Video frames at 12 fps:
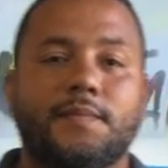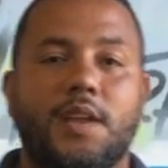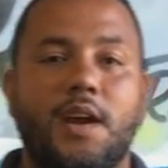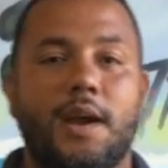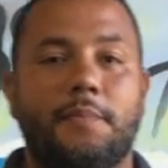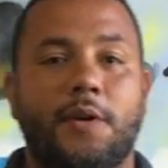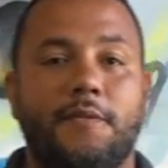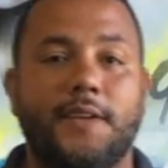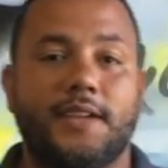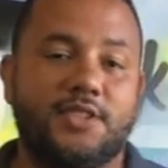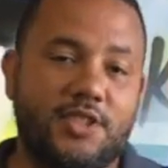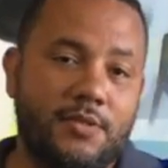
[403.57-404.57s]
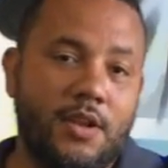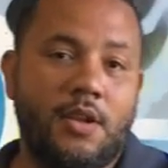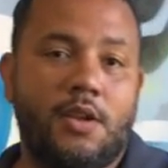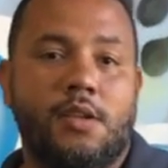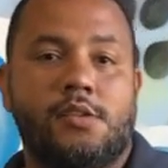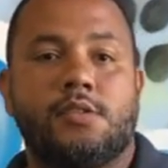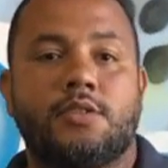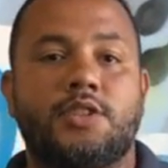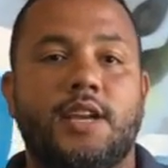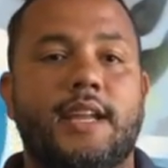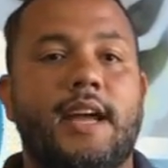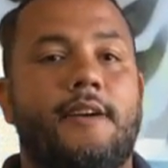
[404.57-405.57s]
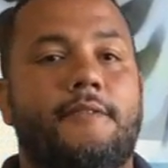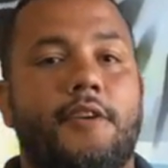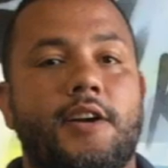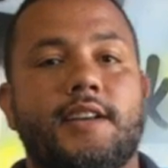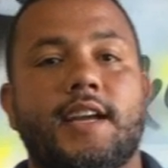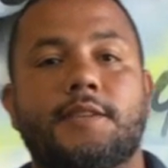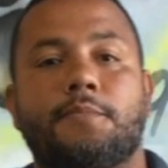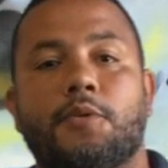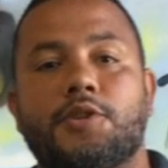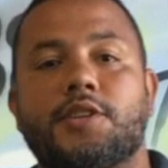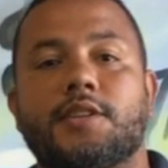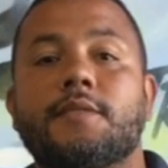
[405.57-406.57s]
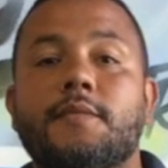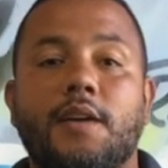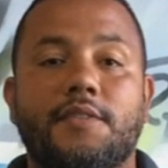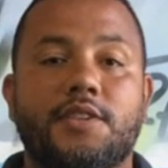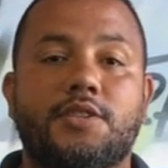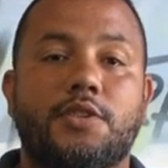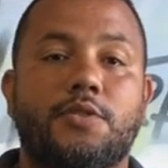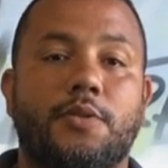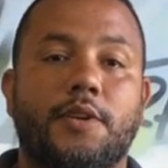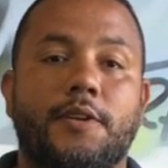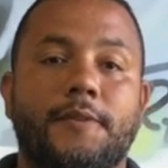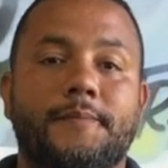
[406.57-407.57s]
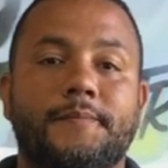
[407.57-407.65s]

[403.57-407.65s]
All right, perfect. Check out for our next portion of this tutorial.